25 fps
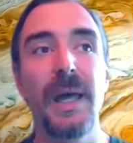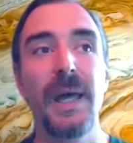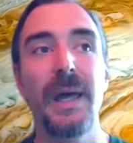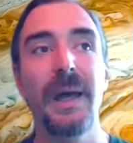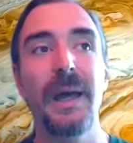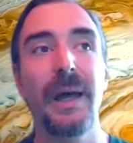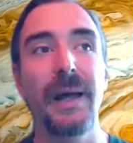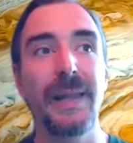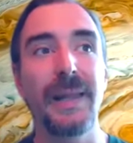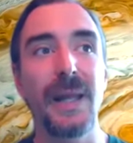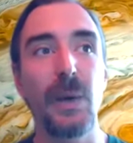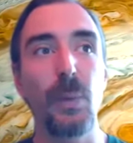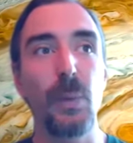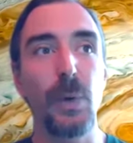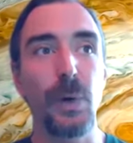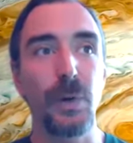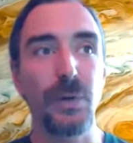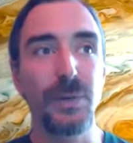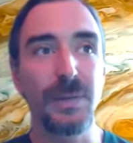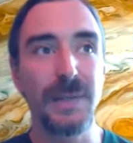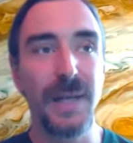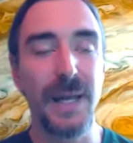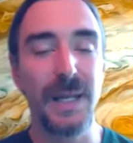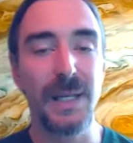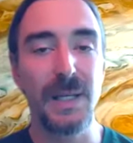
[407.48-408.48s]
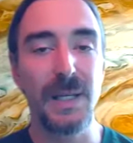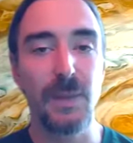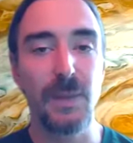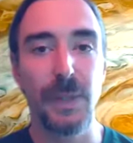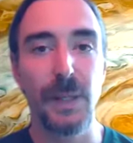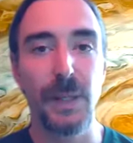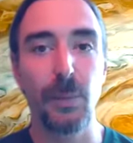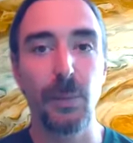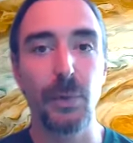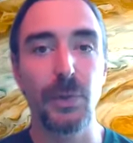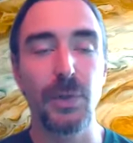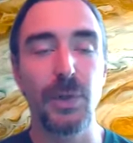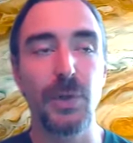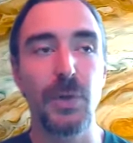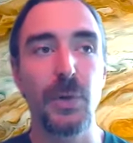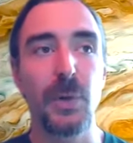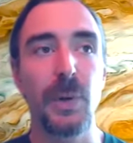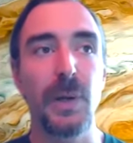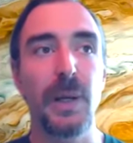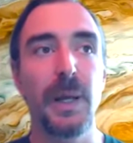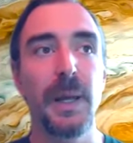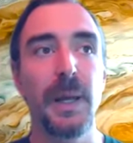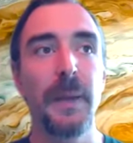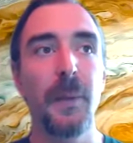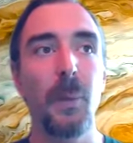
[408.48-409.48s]
and they will tend to be able to do
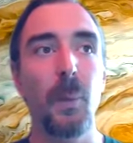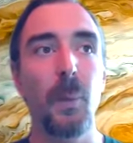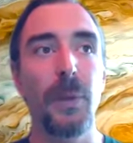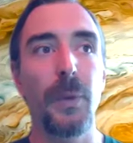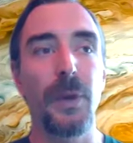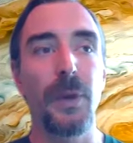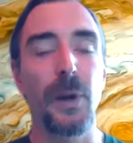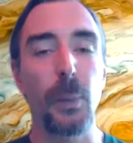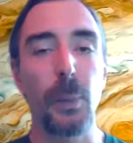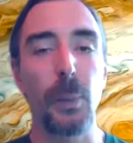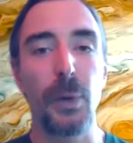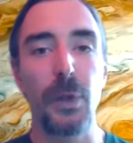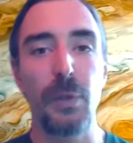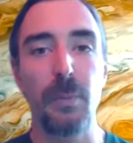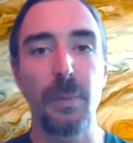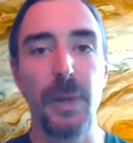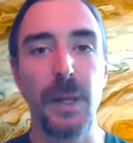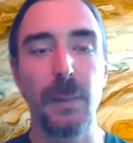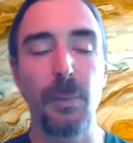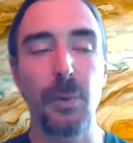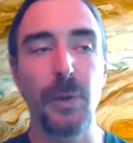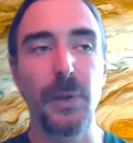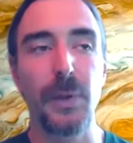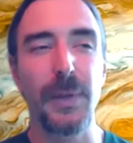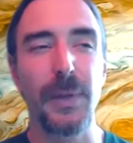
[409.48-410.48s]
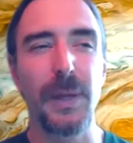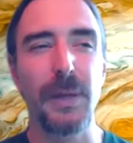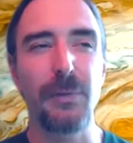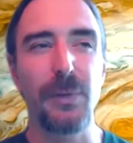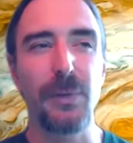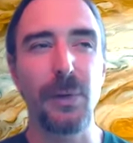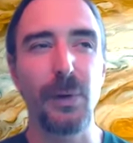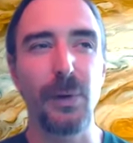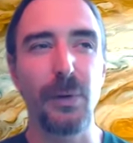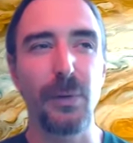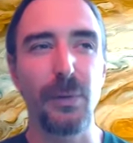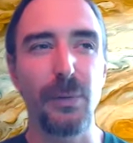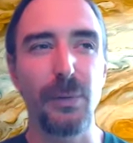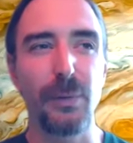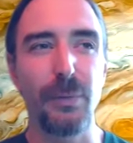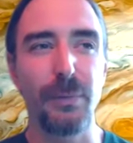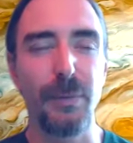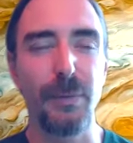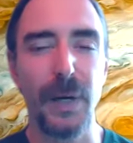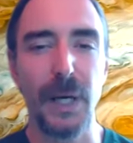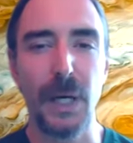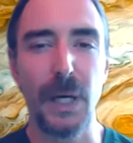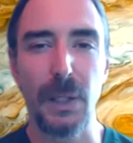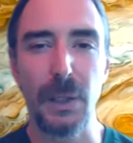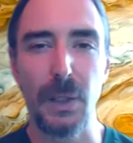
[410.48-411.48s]
it when they're with people that they feel
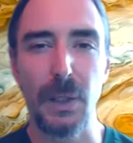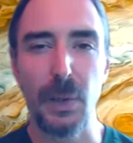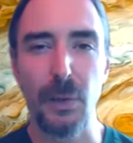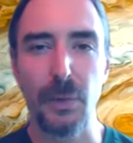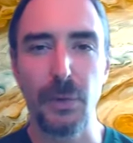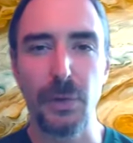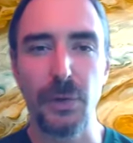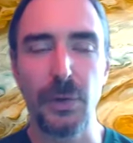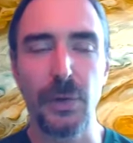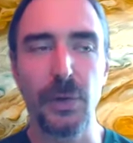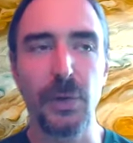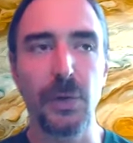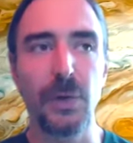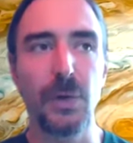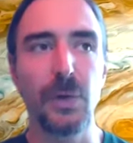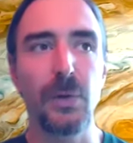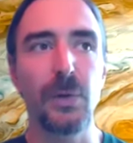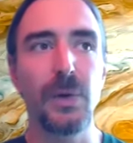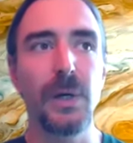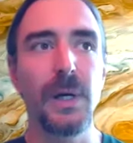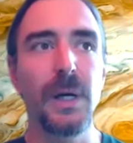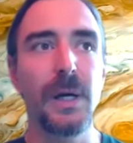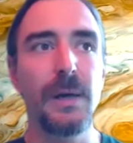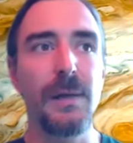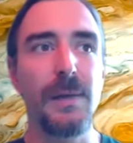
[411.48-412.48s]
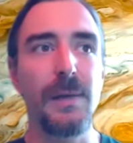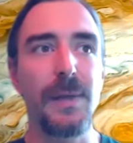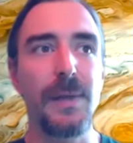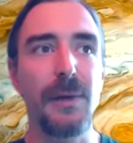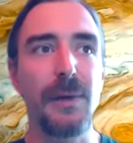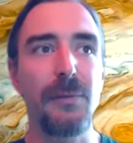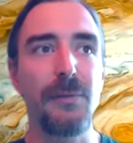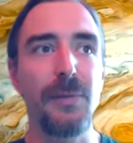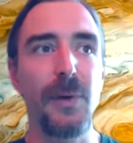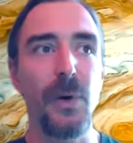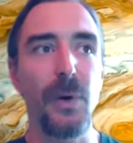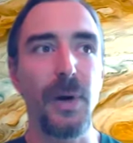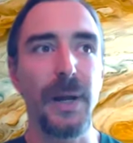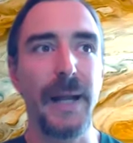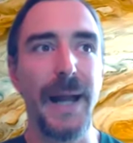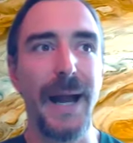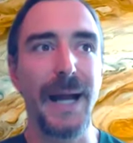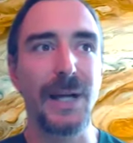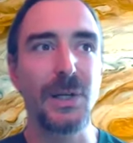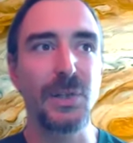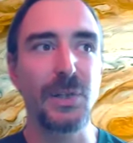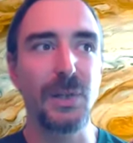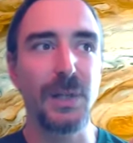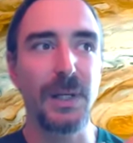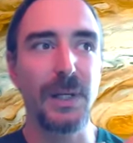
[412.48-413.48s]
very close to, that they feel can
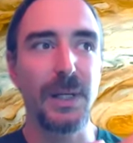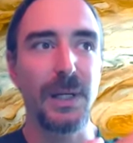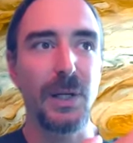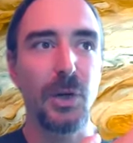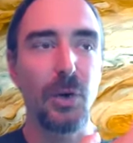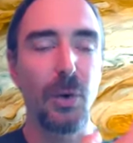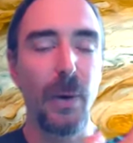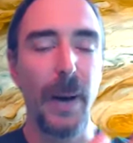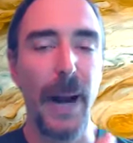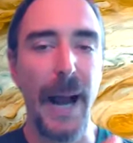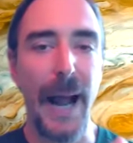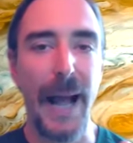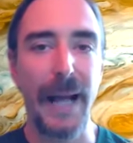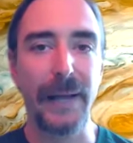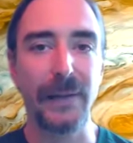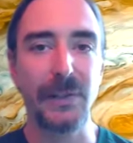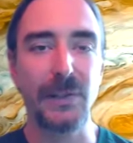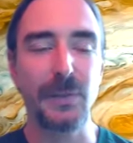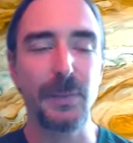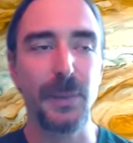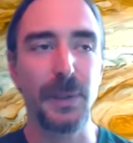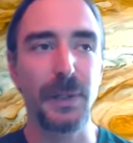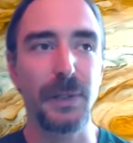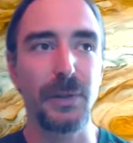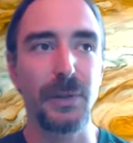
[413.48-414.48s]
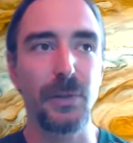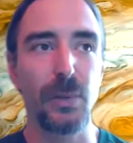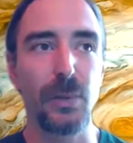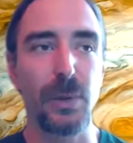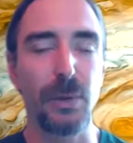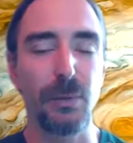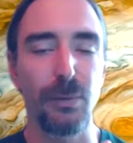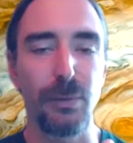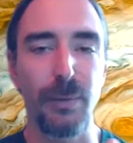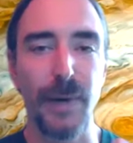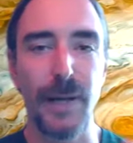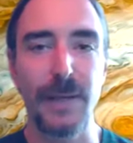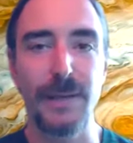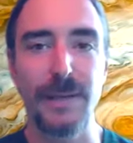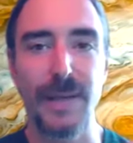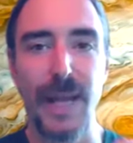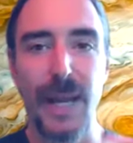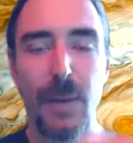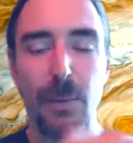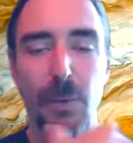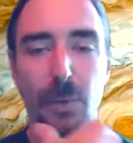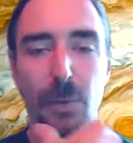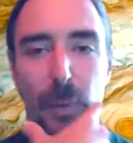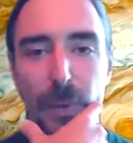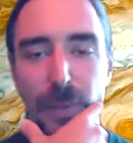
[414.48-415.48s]
actually grasp and sort of
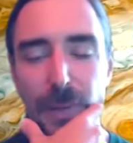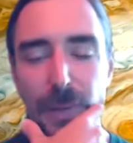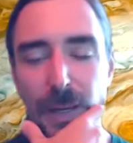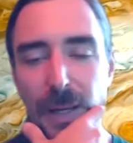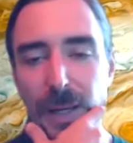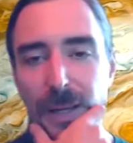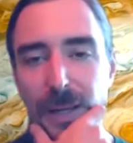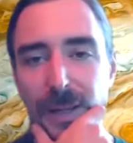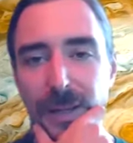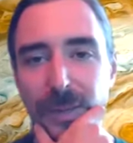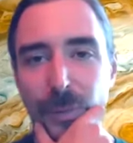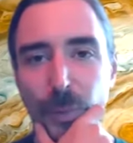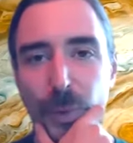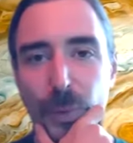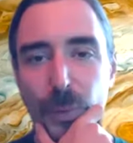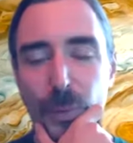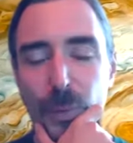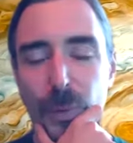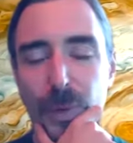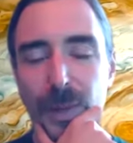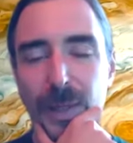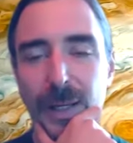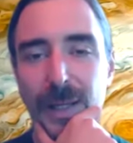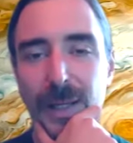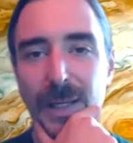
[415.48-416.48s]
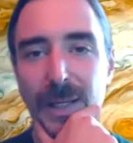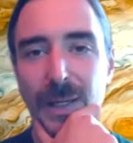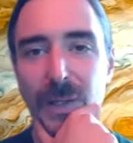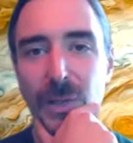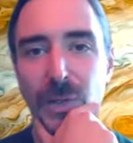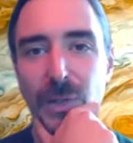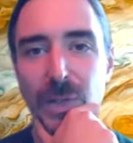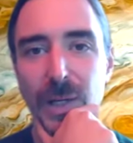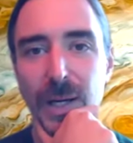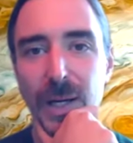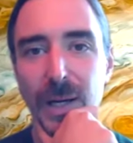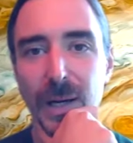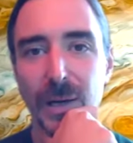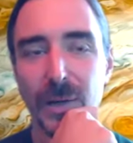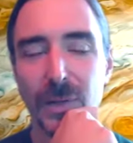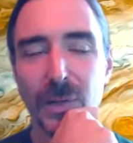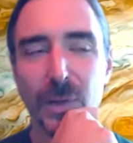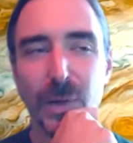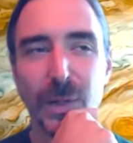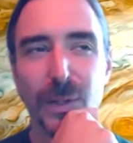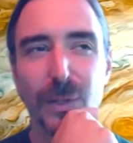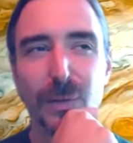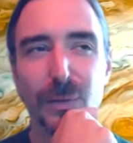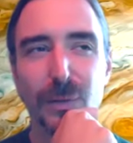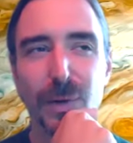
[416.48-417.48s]
resonate with what they need to share.
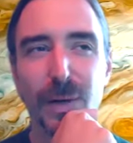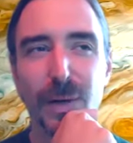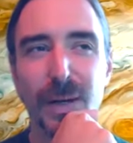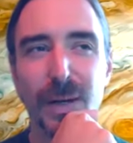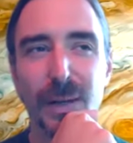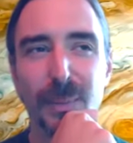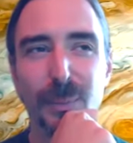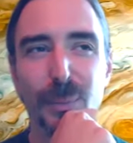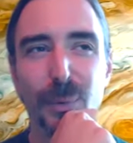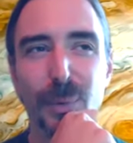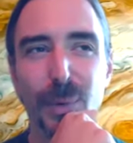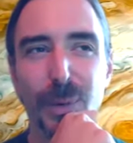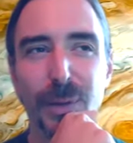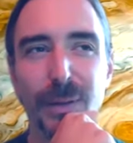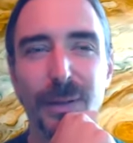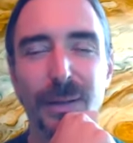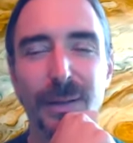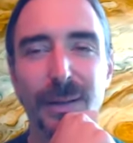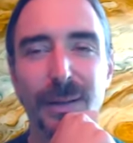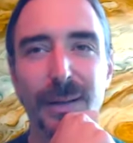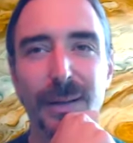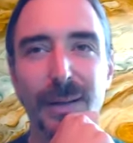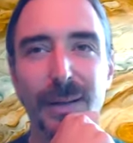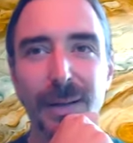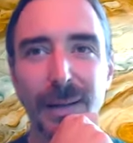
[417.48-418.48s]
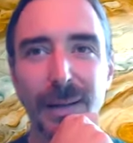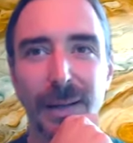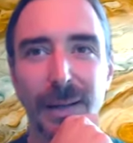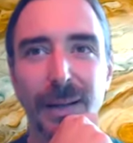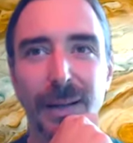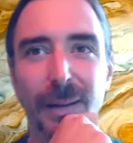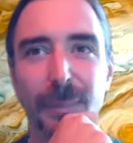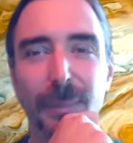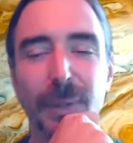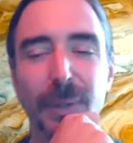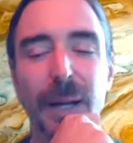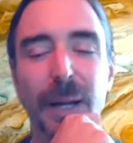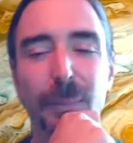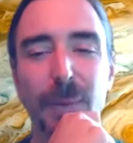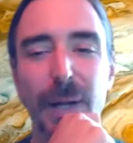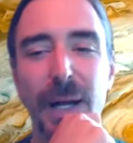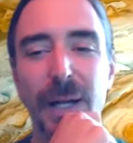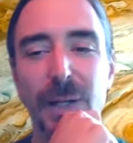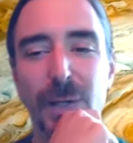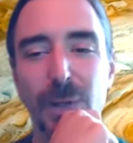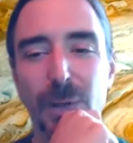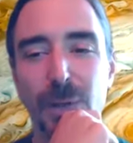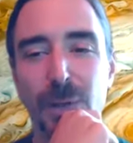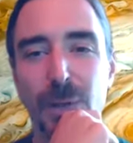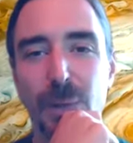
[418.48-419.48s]
So that's a very important. I'm
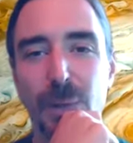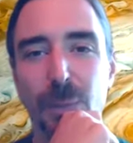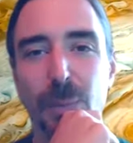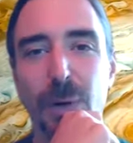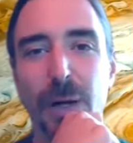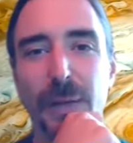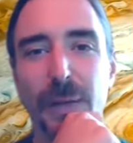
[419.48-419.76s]
glad you brought